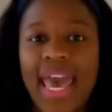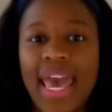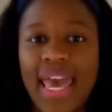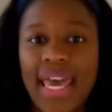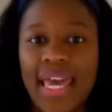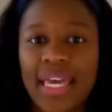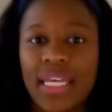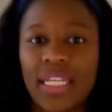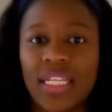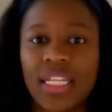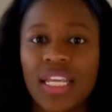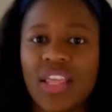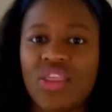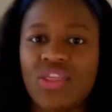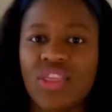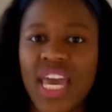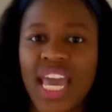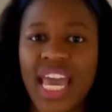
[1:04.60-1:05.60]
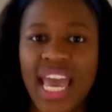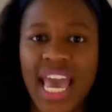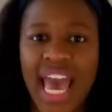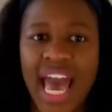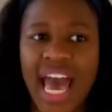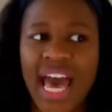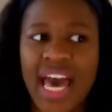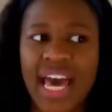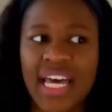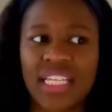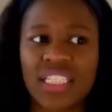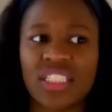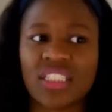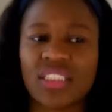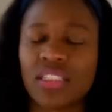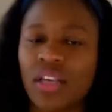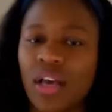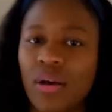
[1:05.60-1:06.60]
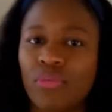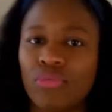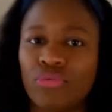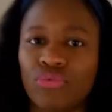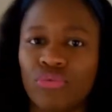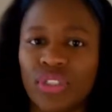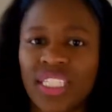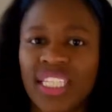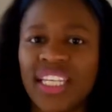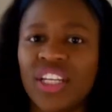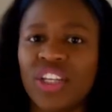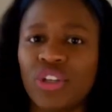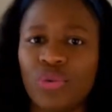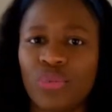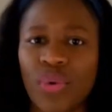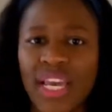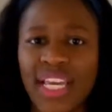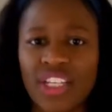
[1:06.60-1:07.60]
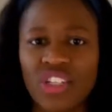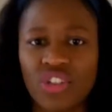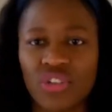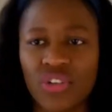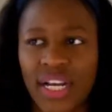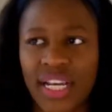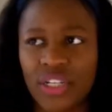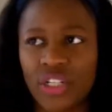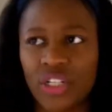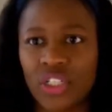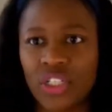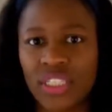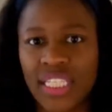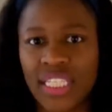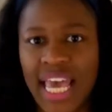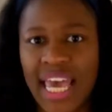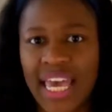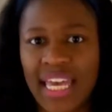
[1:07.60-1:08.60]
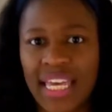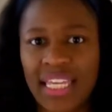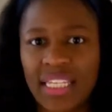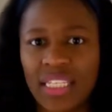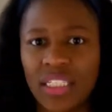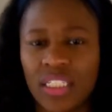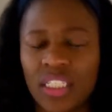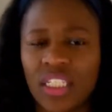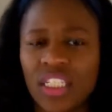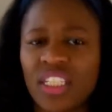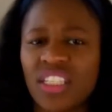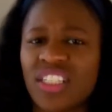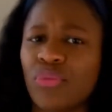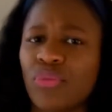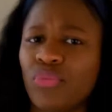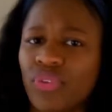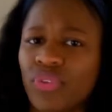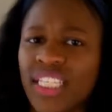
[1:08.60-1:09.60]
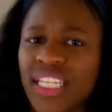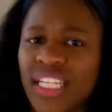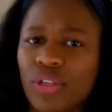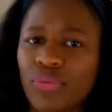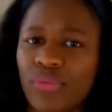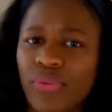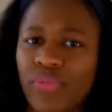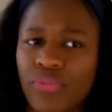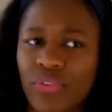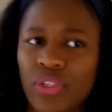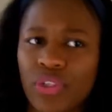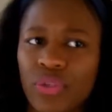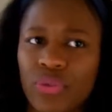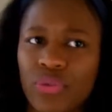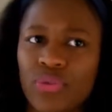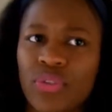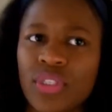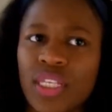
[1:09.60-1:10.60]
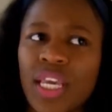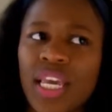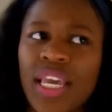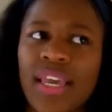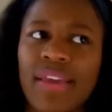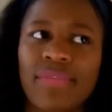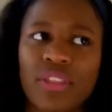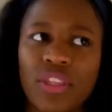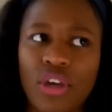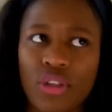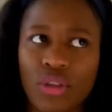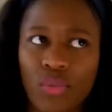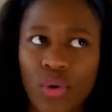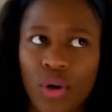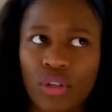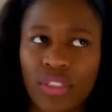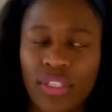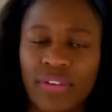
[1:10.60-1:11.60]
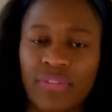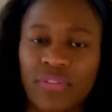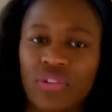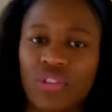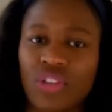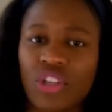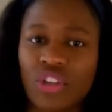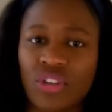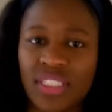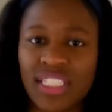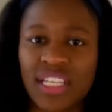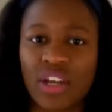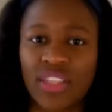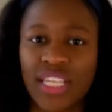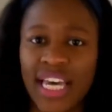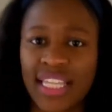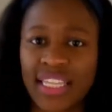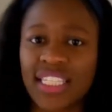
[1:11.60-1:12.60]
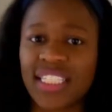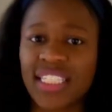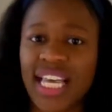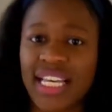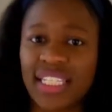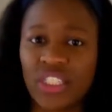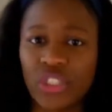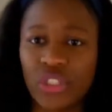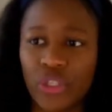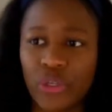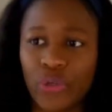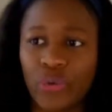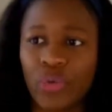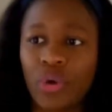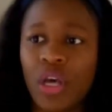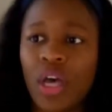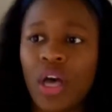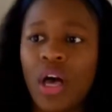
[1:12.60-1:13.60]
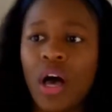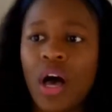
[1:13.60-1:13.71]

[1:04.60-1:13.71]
and they had some really good waist trainers and some really good reviews, even though there were only a few, so you could tell that the site's new.